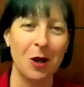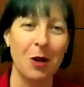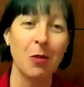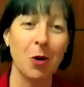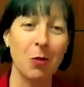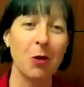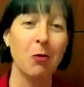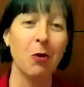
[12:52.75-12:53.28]

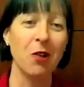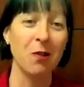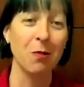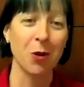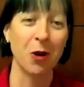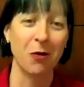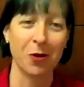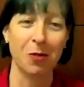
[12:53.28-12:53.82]
probably wasn't
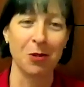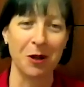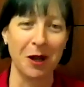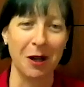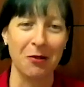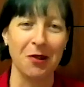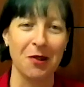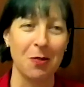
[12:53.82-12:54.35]
profitable
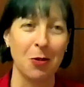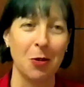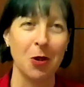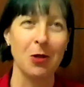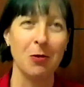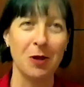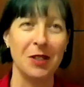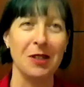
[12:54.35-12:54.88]
enough to support
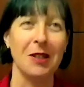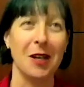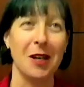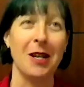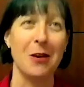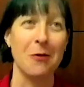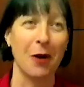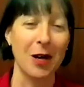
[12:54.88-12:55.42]
it, we did it
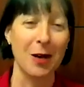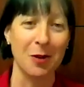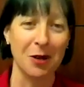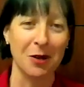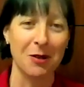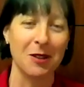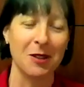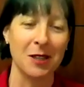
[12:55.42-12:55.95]
anyway
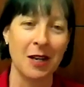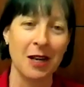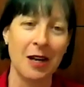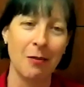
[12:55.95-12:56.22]
because